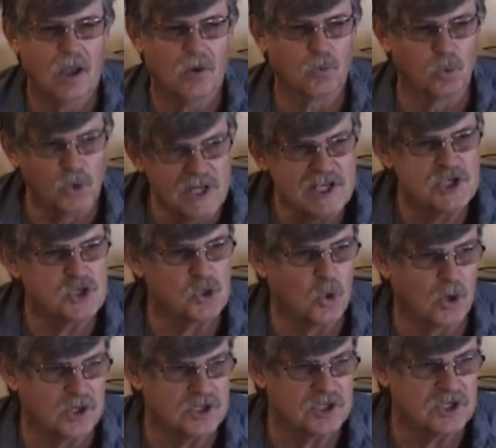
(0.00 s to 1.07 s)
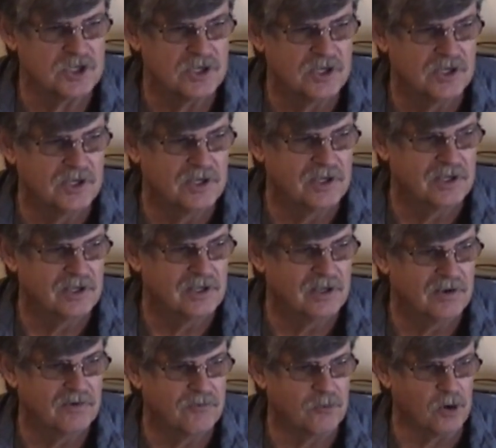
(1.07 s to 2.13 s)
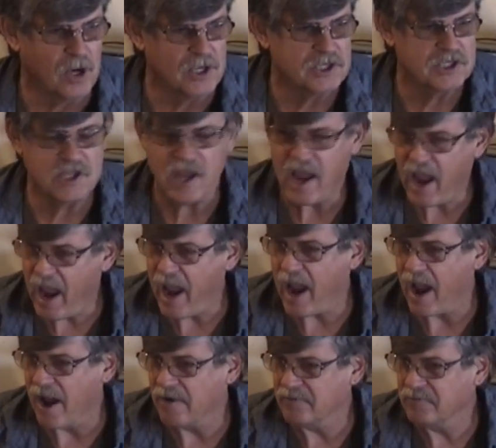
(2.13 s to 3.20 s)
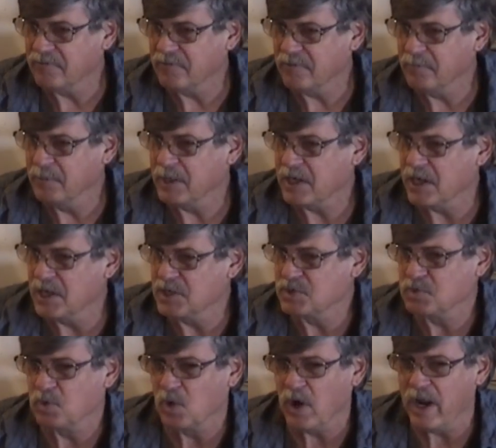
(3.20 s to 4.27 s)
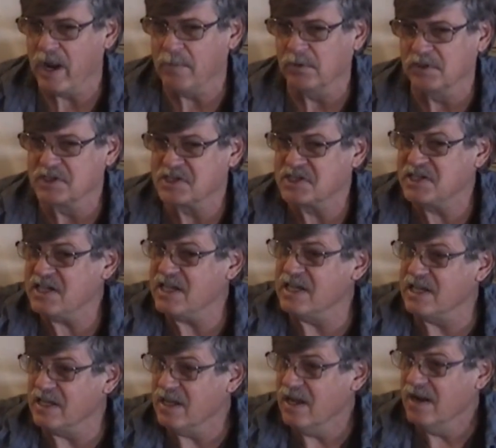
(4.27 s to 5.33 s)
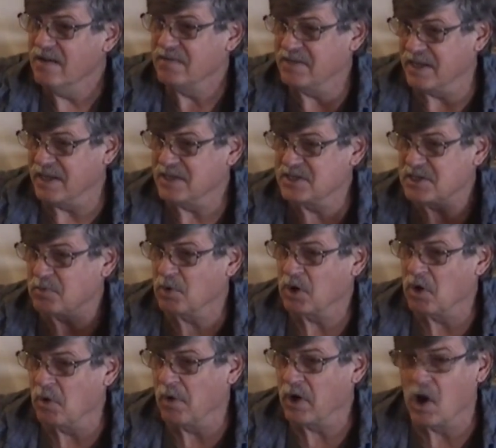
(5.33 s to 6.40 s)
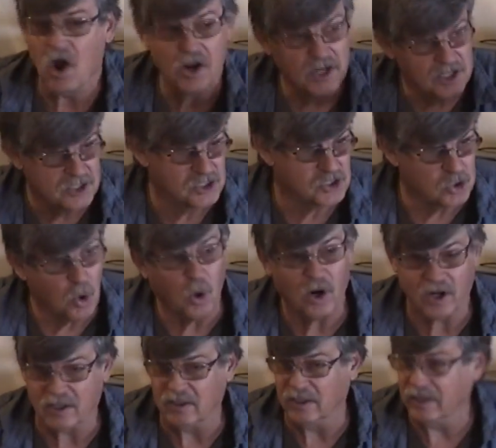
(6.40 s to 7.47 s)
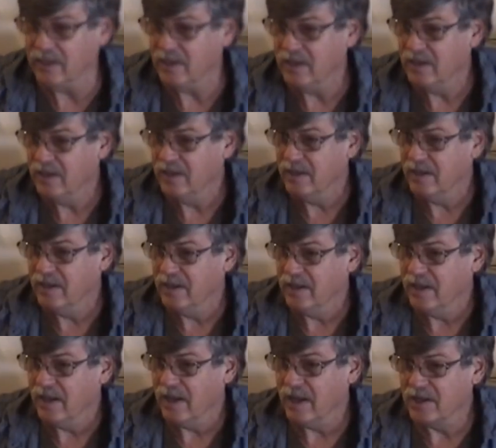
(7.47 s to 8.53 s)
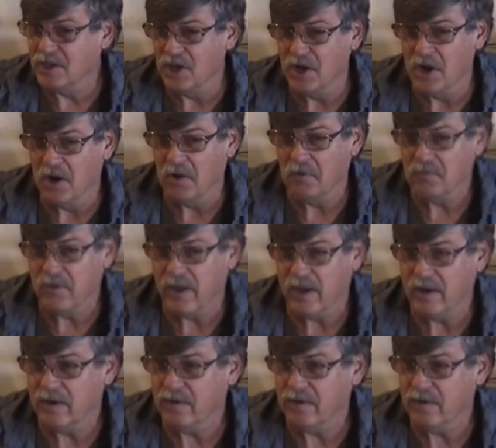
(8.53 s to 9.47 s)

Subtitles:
resource for us to have because we're able to see things that were going on historically, you know, that